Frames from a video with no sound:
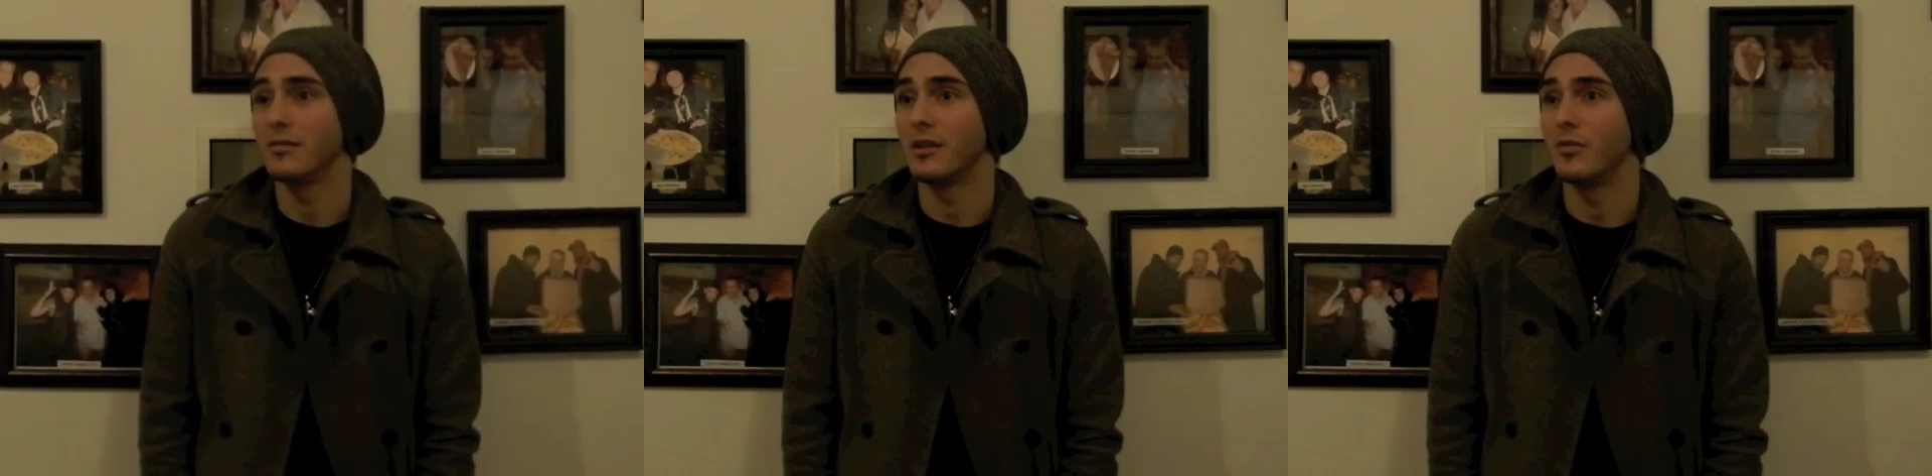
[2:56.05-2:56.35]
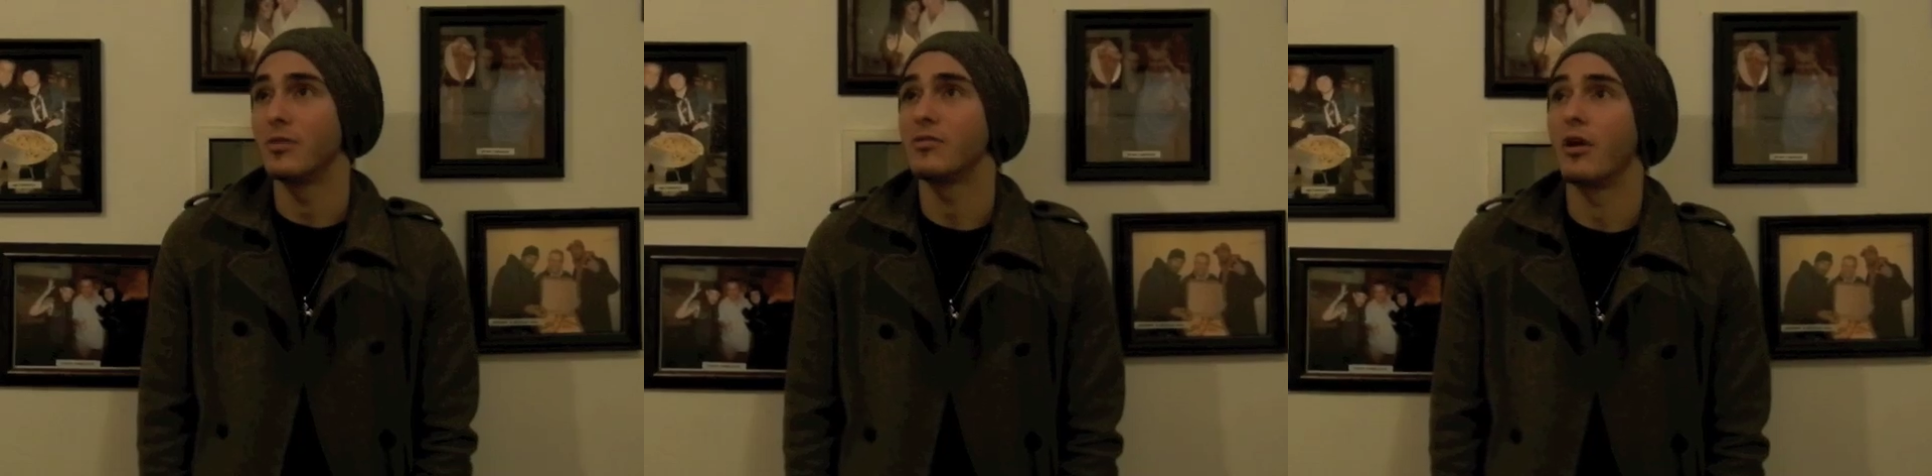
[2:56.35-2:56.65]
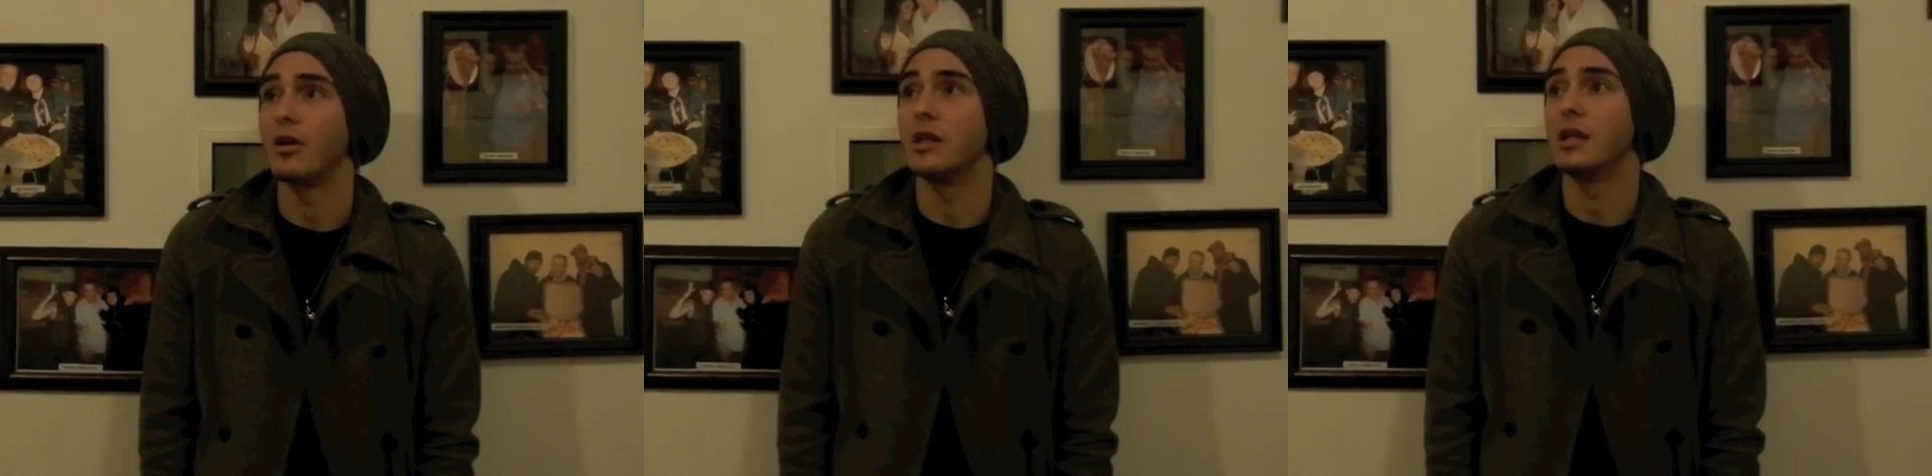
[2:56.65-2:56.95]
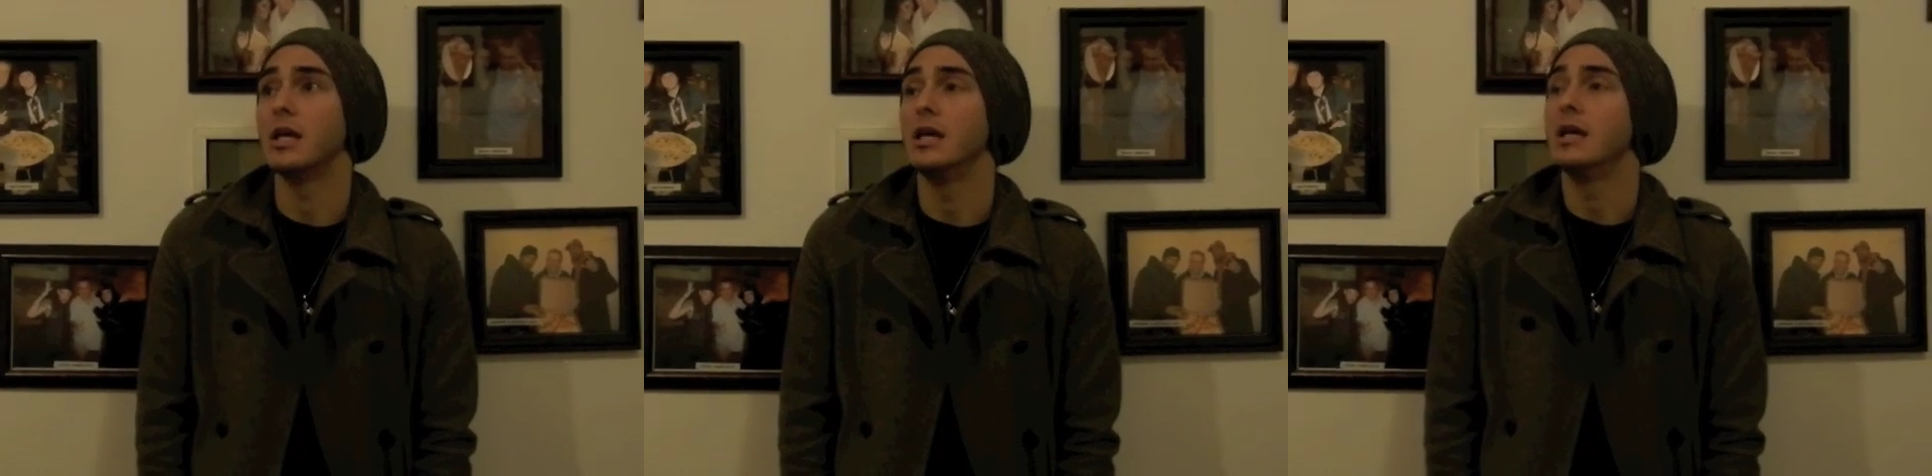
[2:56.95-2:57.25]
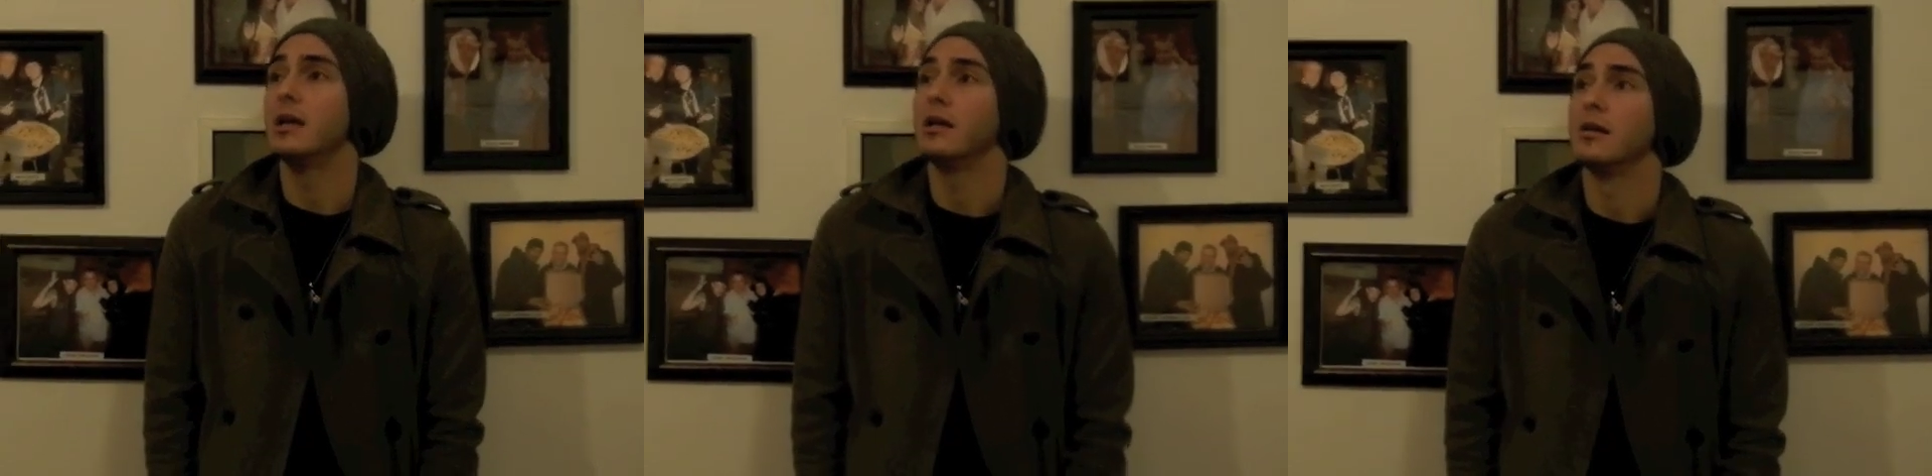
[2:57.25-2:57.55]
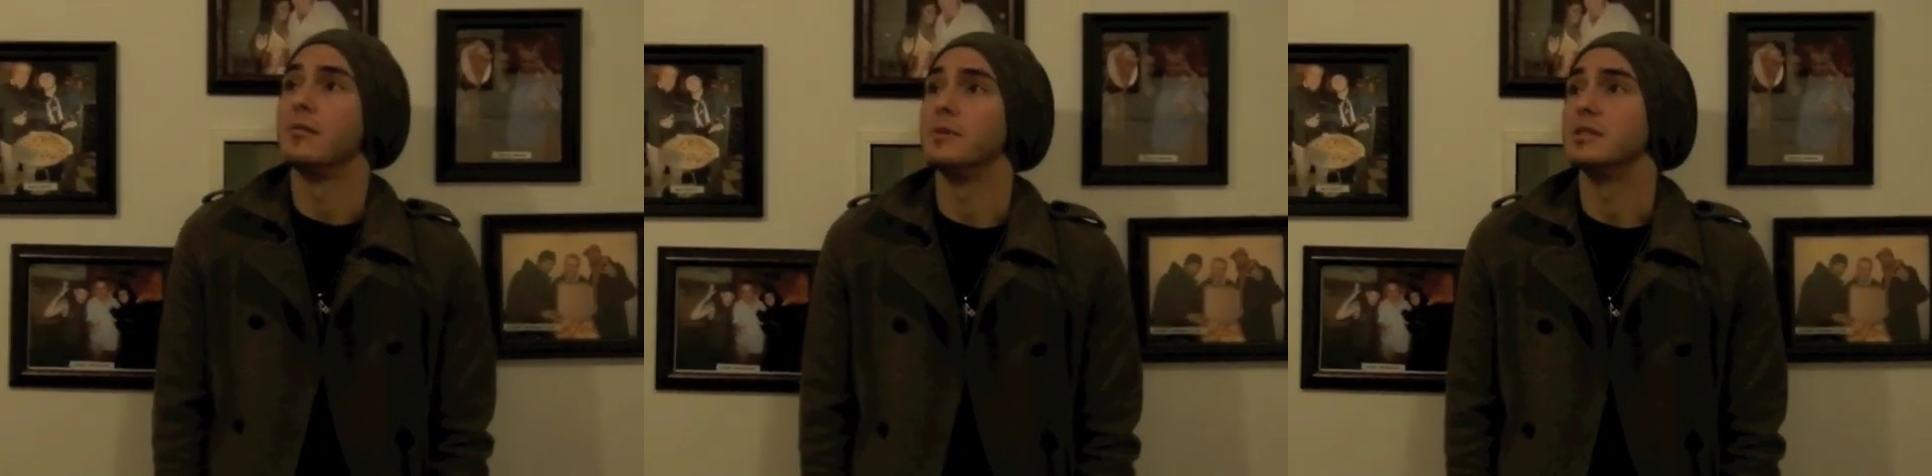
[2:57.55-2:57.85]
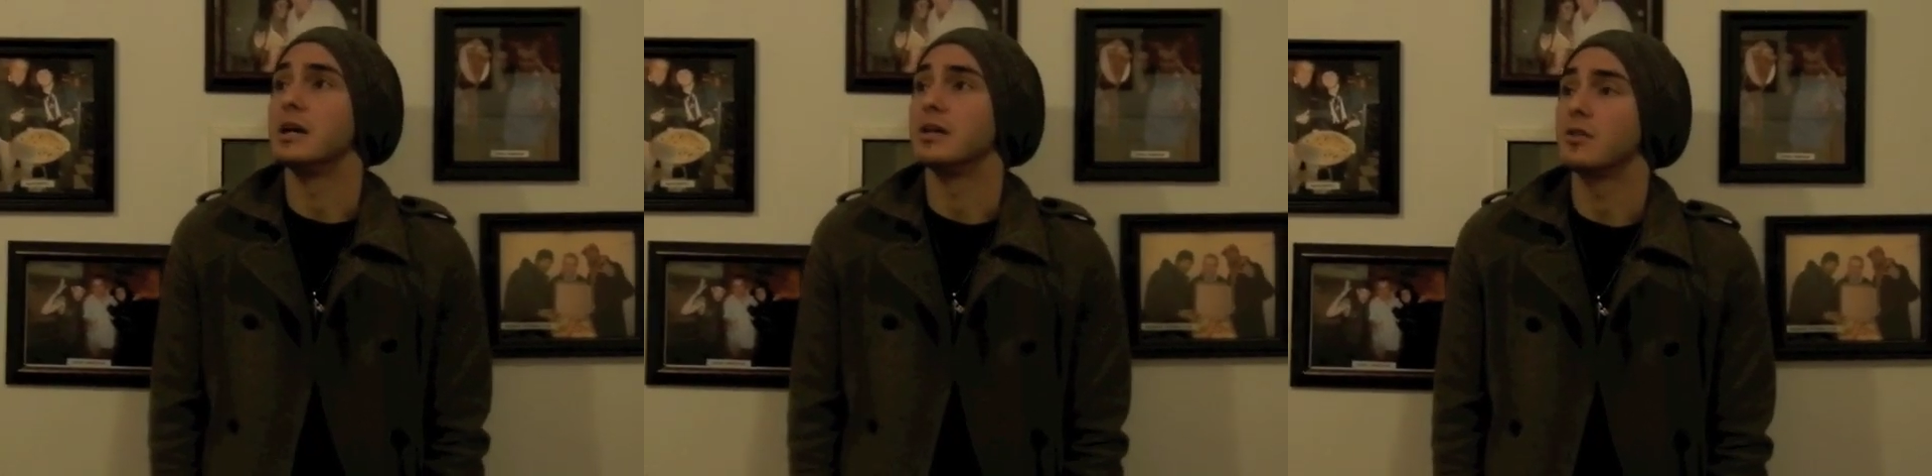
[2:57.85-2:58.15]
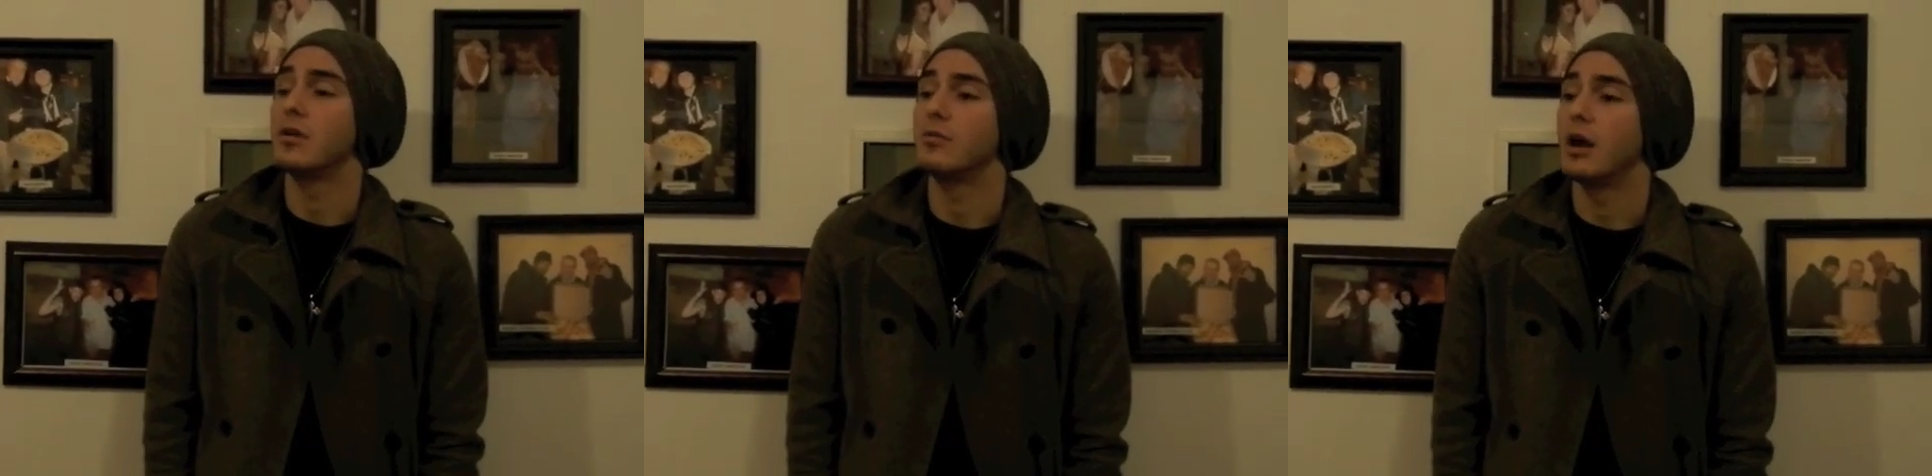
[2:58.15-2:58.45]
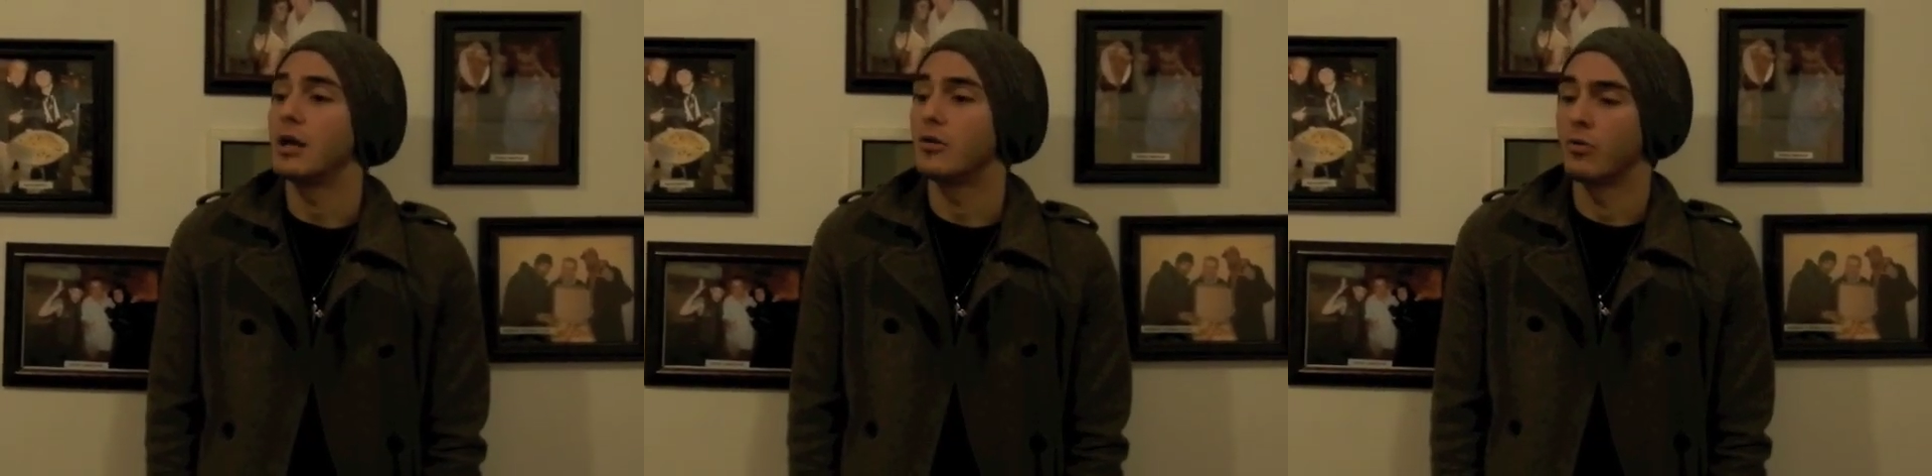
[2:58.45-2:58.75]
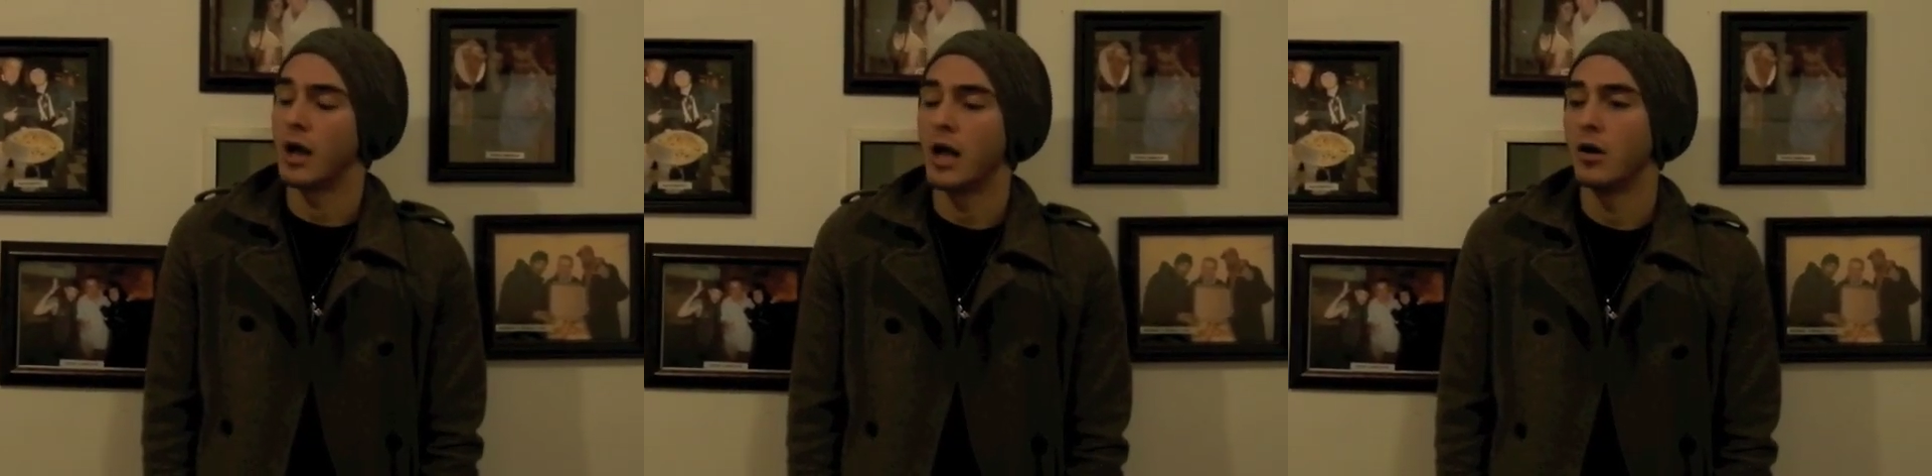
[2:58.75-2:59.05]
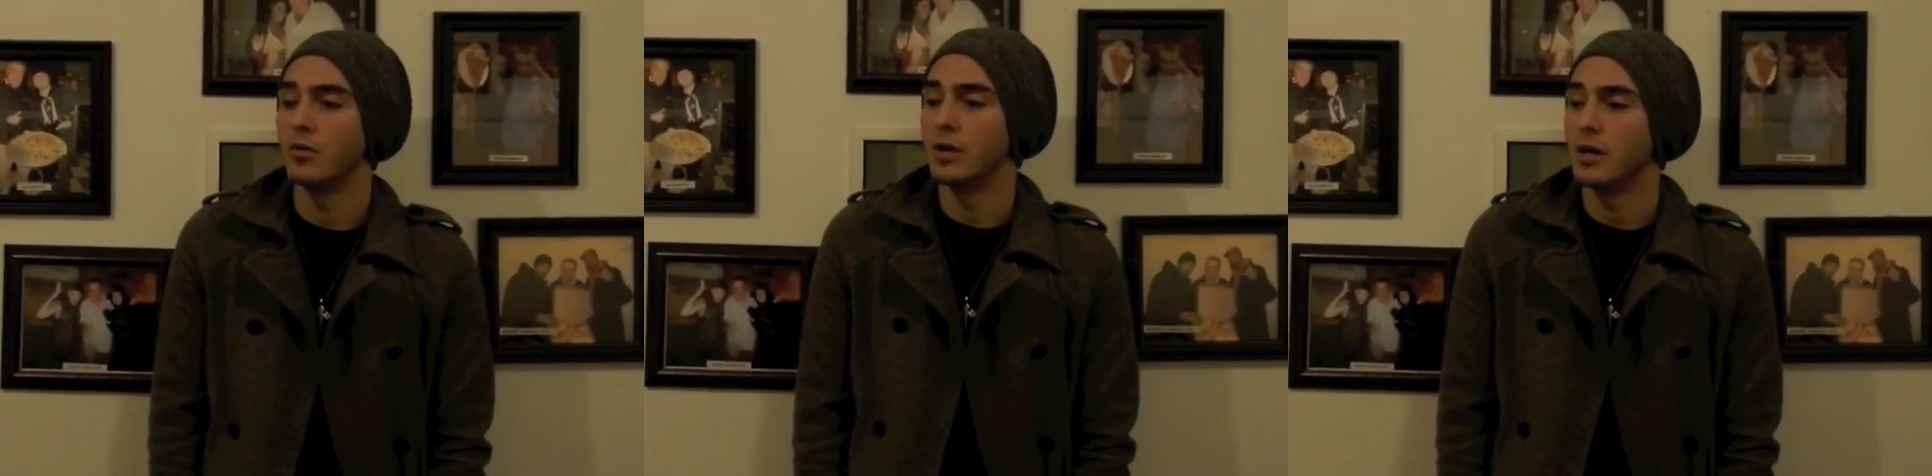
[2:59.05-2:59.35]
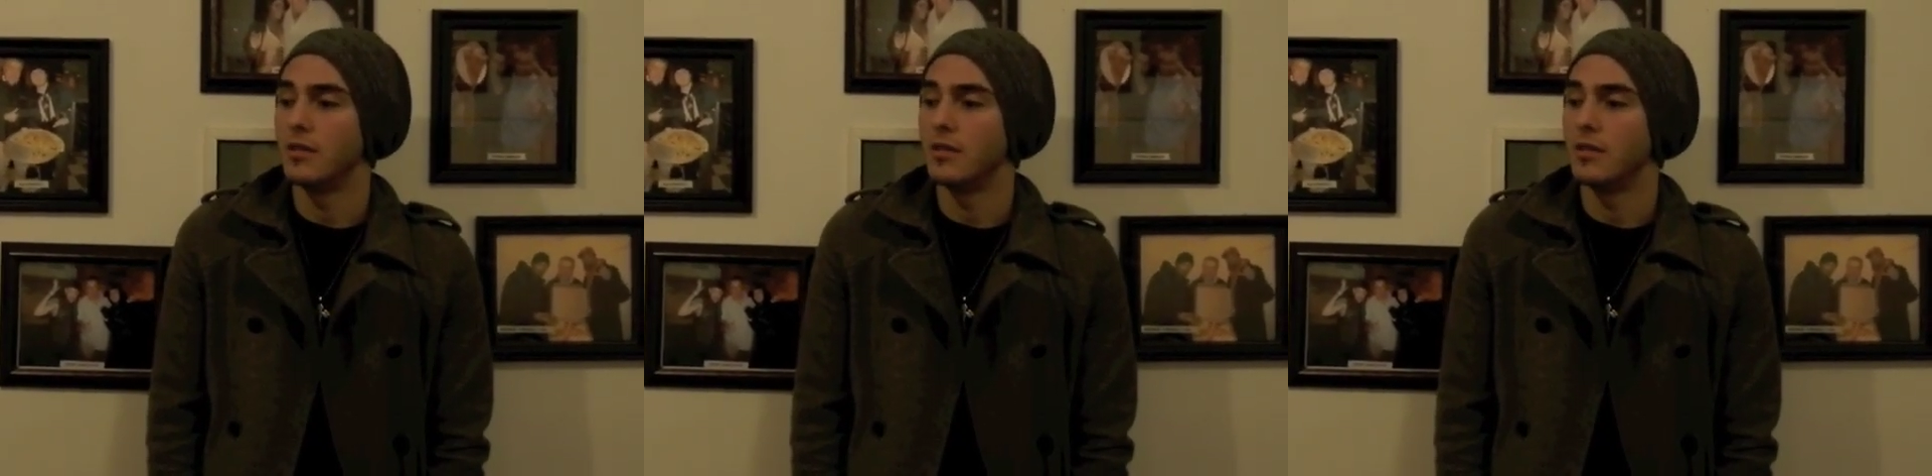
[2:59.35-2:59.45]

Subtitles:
You know, I started writing Crown